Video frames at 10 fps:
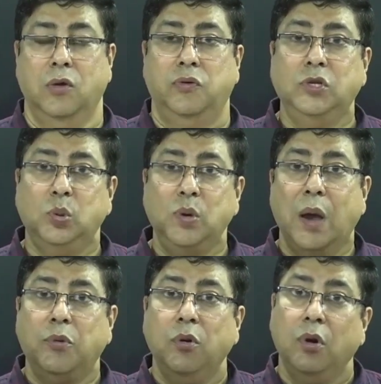which we
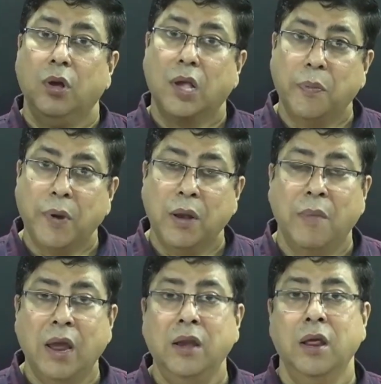have to keep in
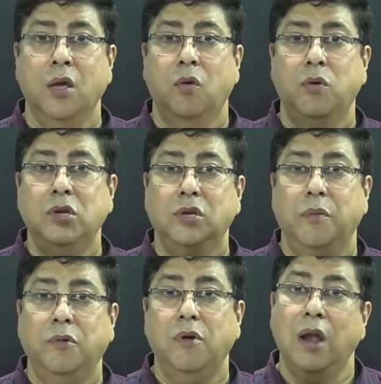mind, which you
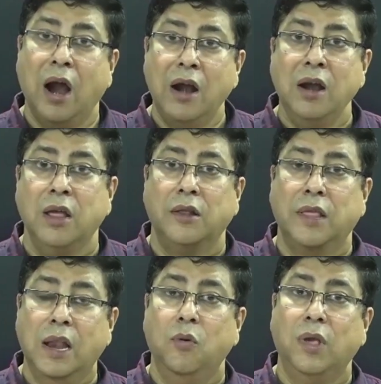have to learn,
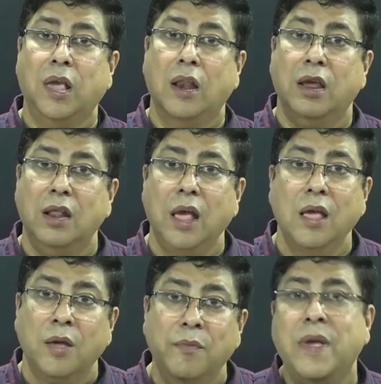then we can get the
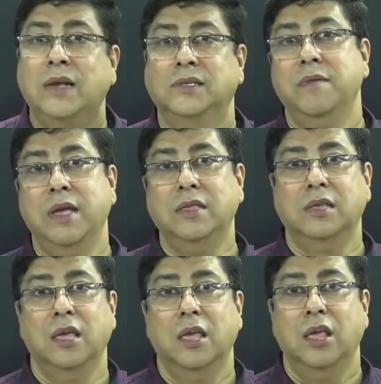maximized
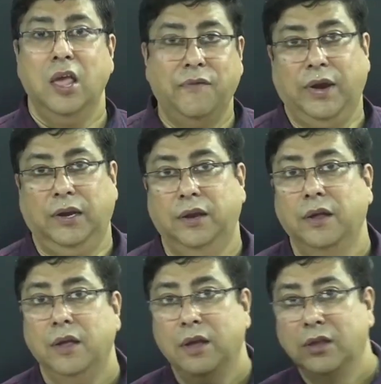effect.
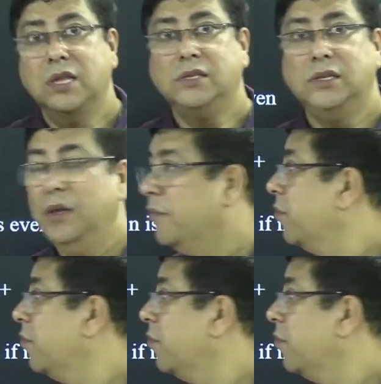Just see,